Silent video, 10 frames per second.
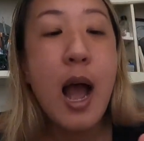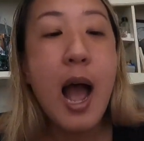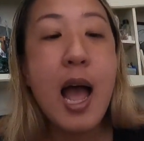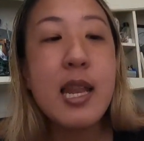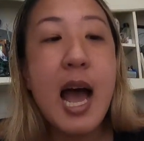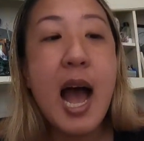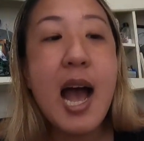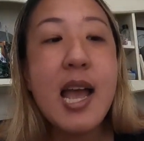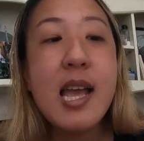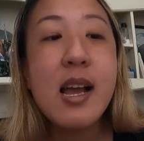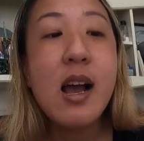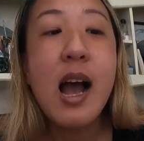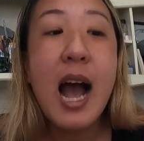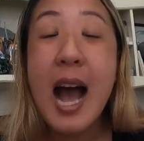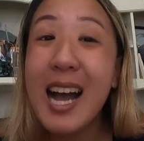and I
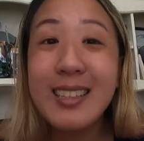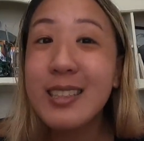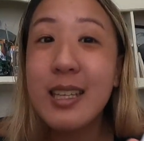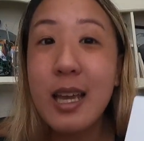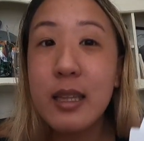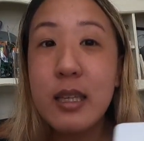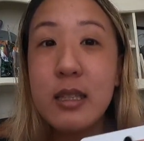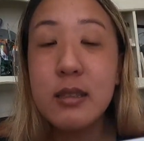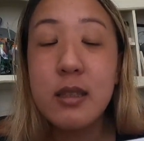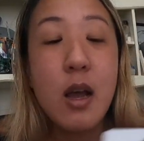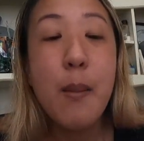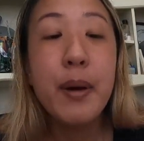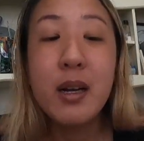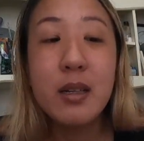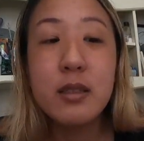had to get these
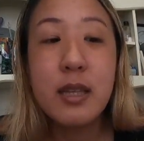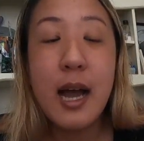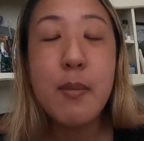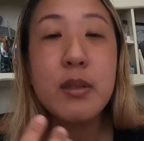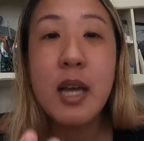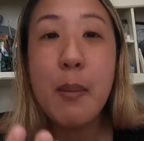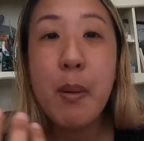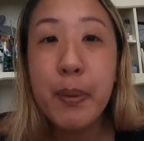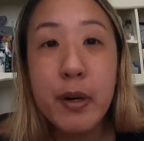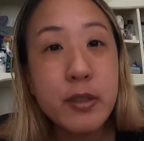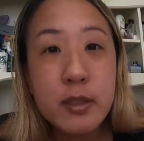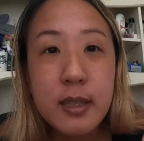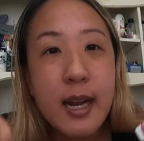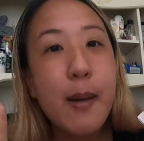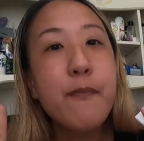because I'm a type of person
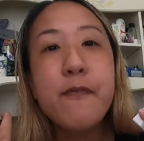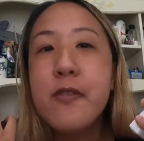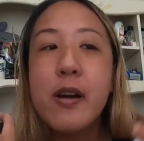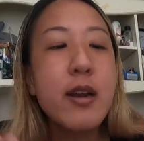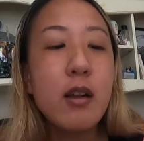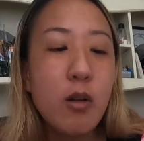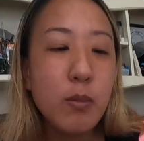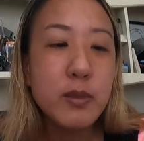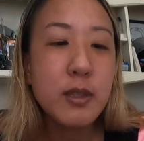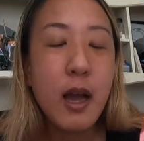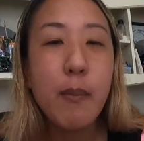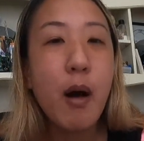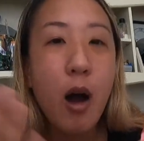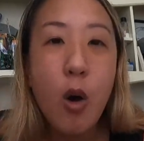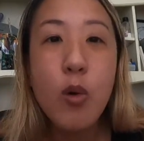that I'm very clumsy. I'm
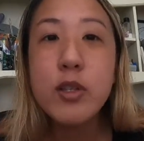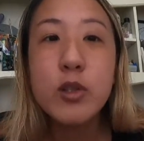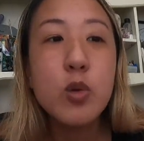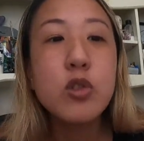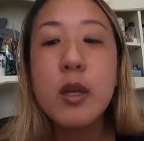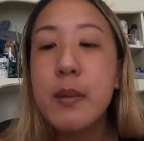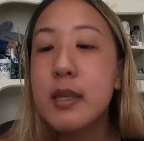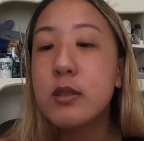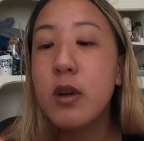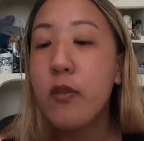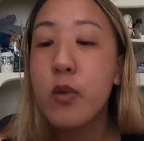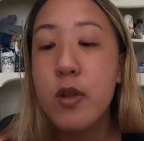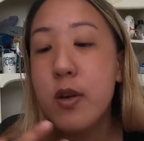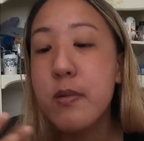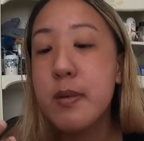always losing my stuff,
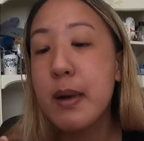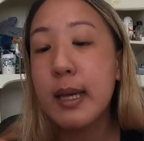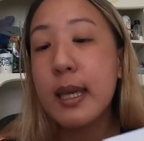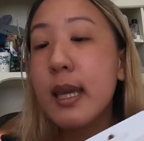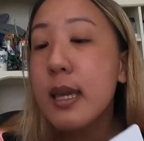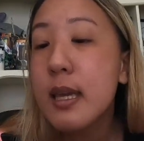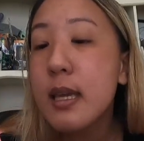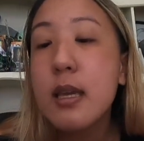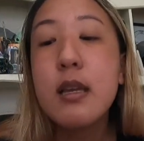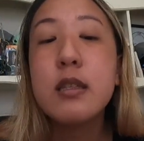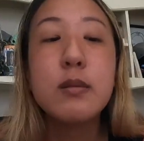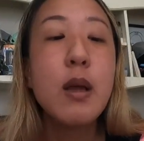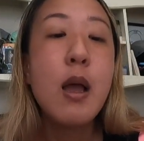whether it be my keys,